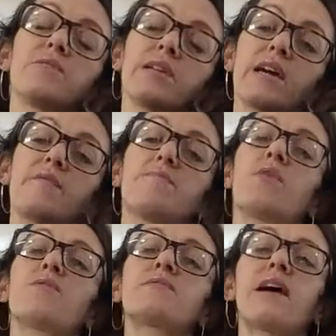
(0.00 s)
Do it again,
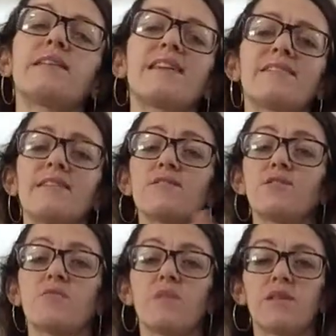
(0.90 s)
both sides. I'd say
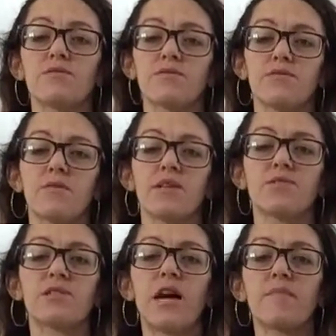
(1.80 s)
2 minutes or so
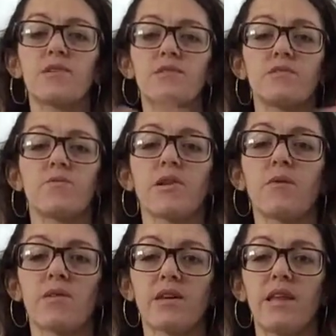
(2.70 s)
each time, because you're
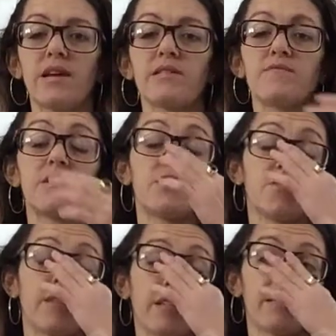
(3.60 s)
working with connective
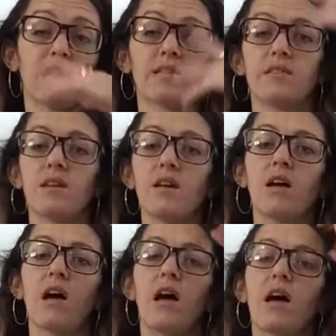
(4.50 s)
tissue, and that takes,
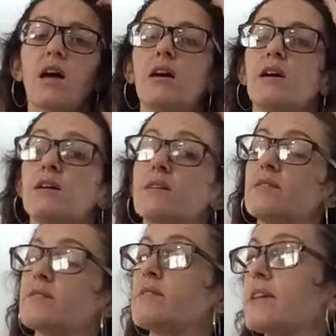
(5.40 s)

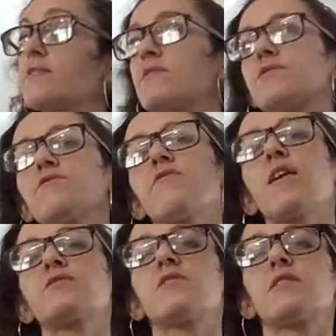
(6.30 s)
connective tissue
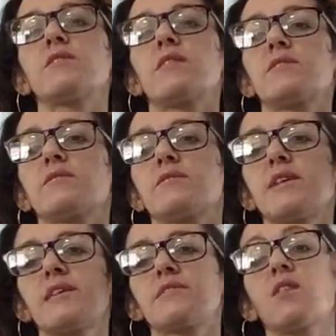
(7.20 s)
fascia, it
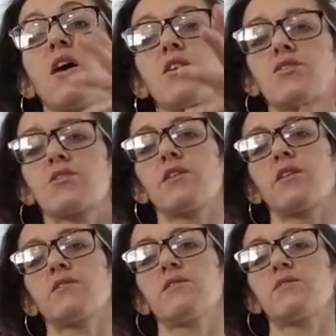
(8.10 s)
takes longer
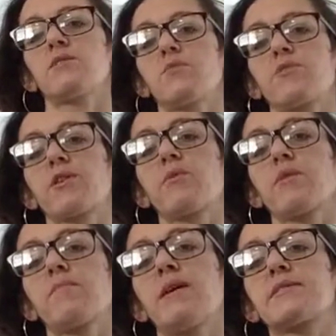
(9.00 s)
than working
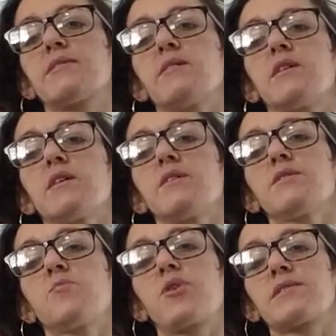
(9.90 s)
with a muscle
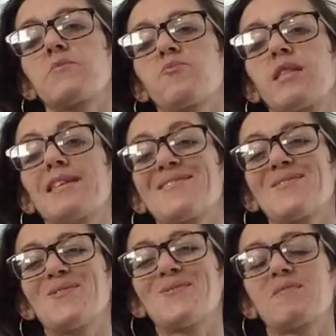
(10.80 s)
to bring some
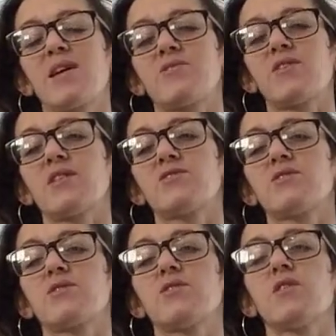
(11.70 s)
release to, some
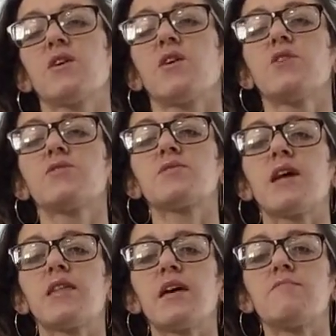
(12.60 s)
hydration to. So
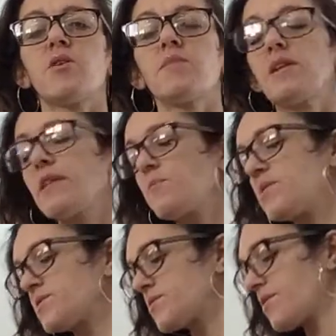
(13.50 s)
take that moment, and then
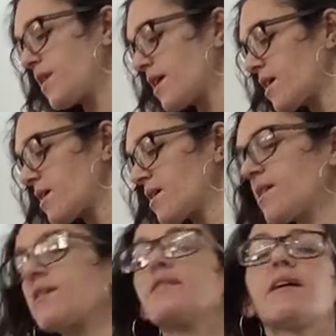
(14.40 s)
once you're there,
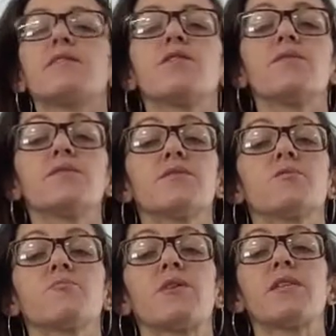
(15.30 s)
then go into
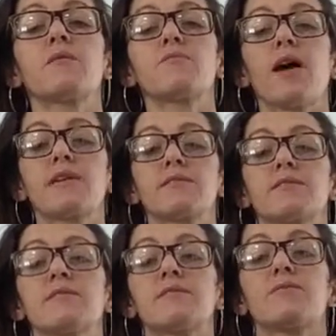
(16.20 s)
your breathing
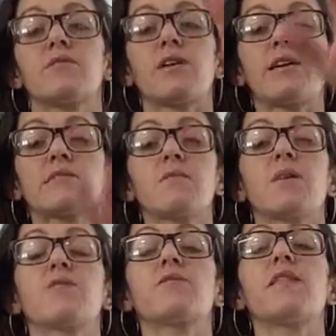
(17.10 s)
practice. So your hands can
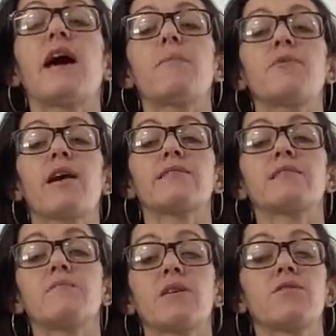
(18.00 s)
be on your lap, your hands
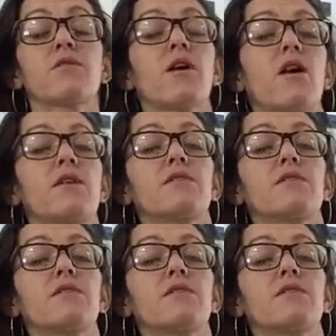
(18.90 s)
can be on your heart.